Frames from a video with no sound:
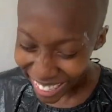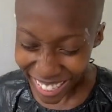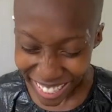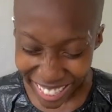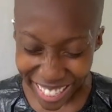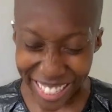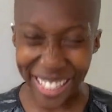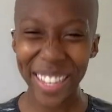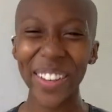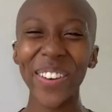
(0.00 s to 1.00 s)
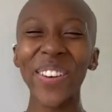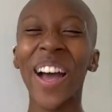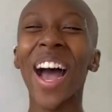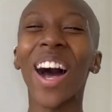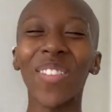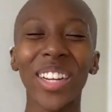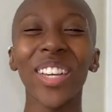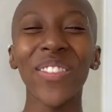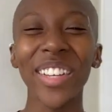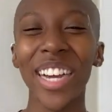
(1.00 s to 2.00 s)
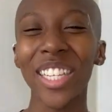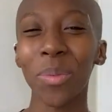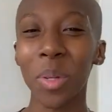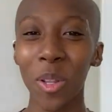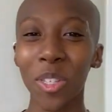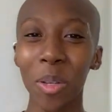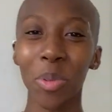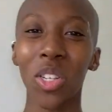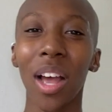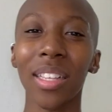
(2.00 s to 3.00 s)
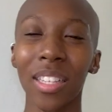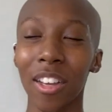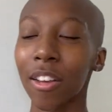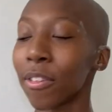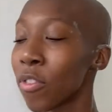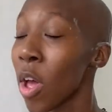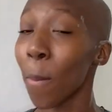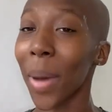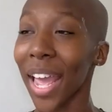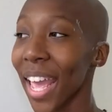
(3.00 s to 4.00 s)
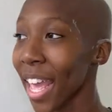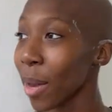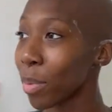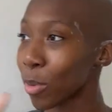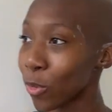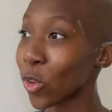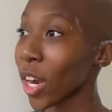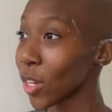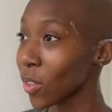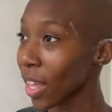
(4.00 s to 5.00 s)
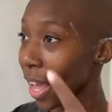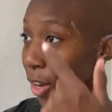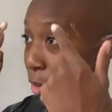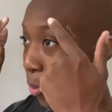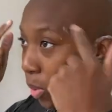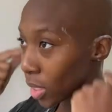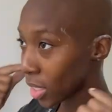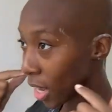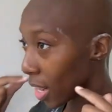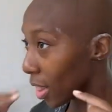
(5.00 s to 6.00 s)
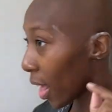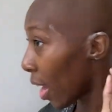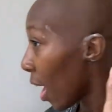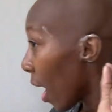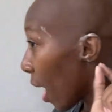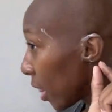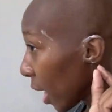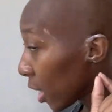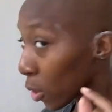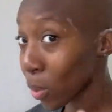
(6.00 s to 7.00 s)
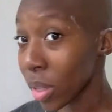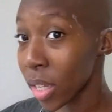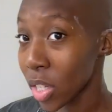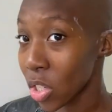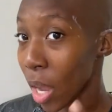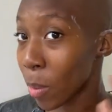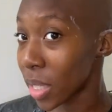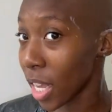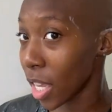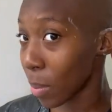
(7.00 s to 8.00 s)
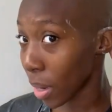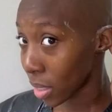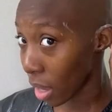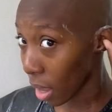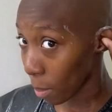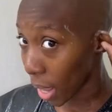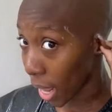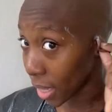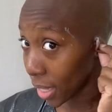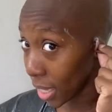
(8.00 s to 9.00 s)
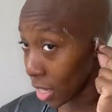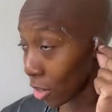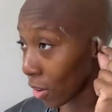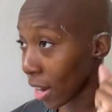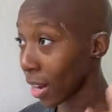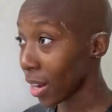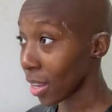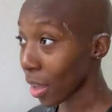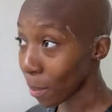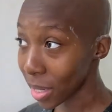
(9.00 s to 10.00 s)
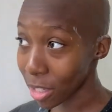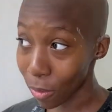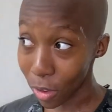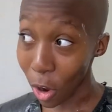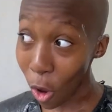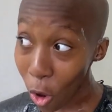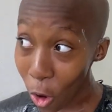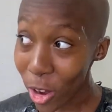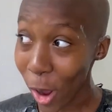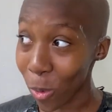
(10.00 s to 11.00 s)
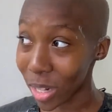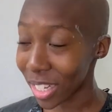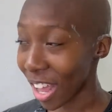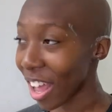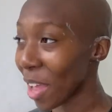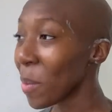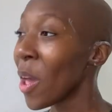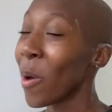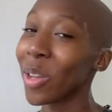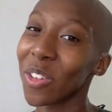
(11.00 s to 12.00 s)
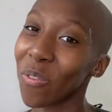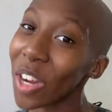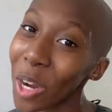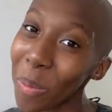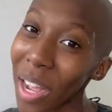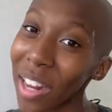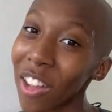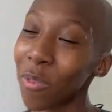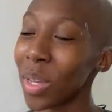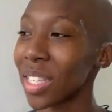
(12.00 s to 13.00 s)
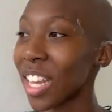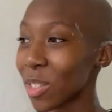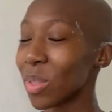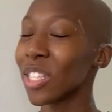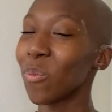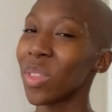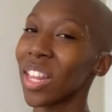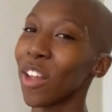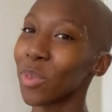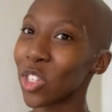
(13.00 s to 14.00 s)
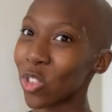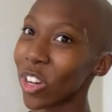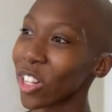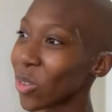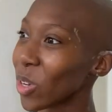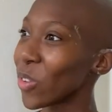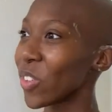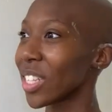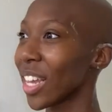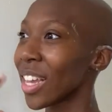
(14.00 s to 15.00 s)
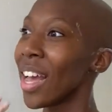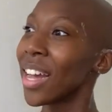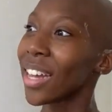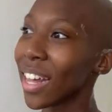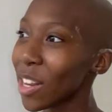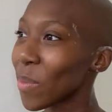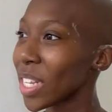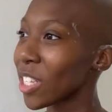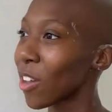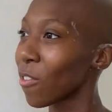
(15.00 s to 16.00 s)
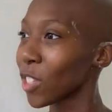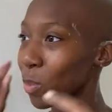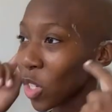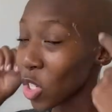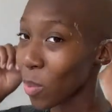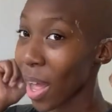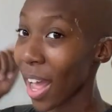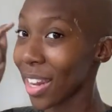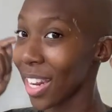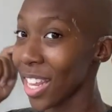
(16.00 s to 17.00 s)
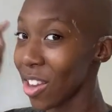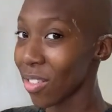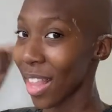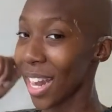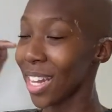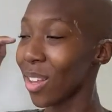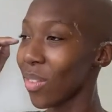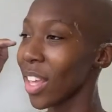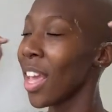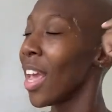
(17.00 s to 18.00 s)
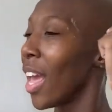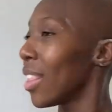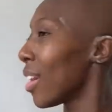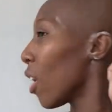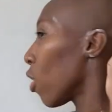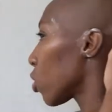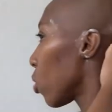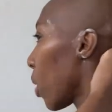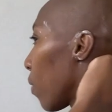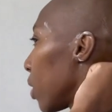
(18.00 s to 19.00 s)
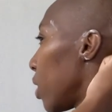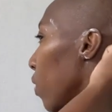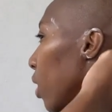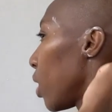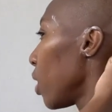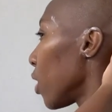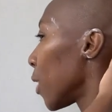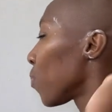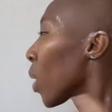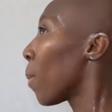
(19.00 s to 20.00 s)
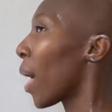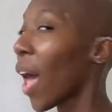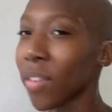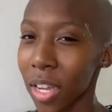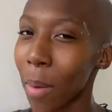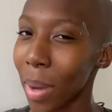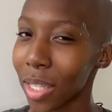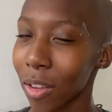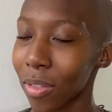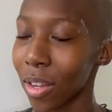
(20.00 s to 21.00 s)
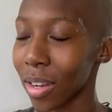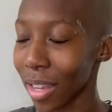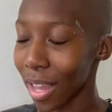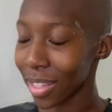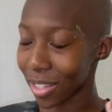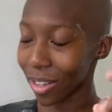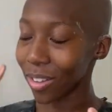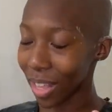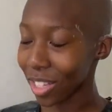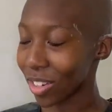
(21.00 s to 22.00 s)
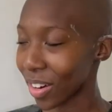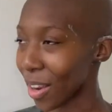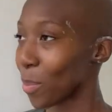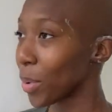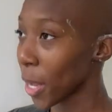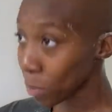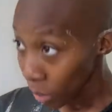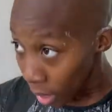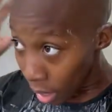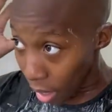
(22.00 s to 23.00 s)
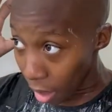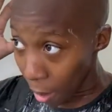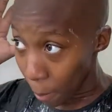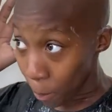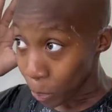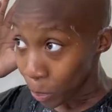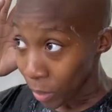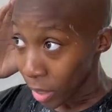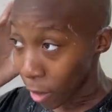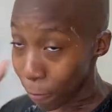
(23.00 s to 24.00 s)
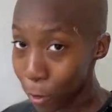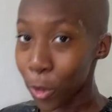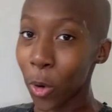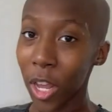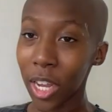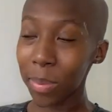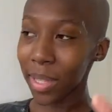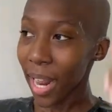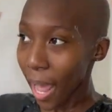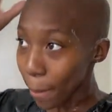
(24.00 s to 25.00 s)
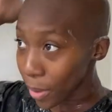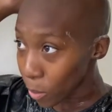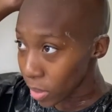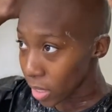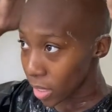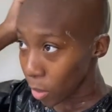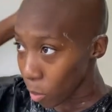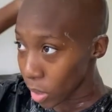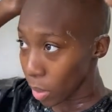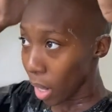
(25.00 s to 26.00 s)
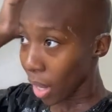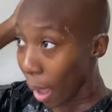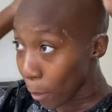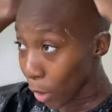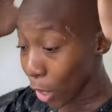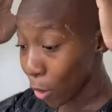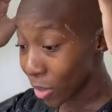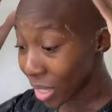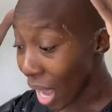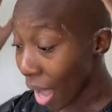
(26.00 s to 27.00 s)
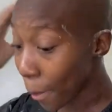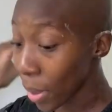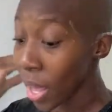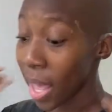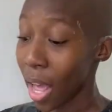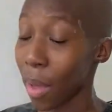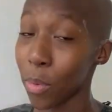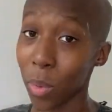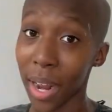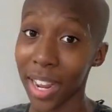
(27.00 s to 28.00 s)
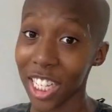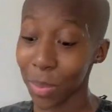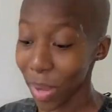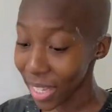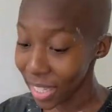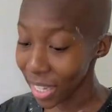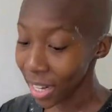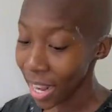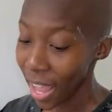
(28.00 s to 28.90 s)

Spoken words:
good. So I'm going to give you guys some close-up shots of my head, but before I do that, I do want to say that I think I did a really good job of taking my time behind the ear and I didn't cut myself at all, not one time, which I'm very proud of because that's been something that I've been struggling with. It's like cutting myself, especially behind the ear and that divot. And then I also do have a divot here, but I haven't cut myself there yet, so that's great. But a few little hiccups that happened was just there was a lot more hair on top than what I expected,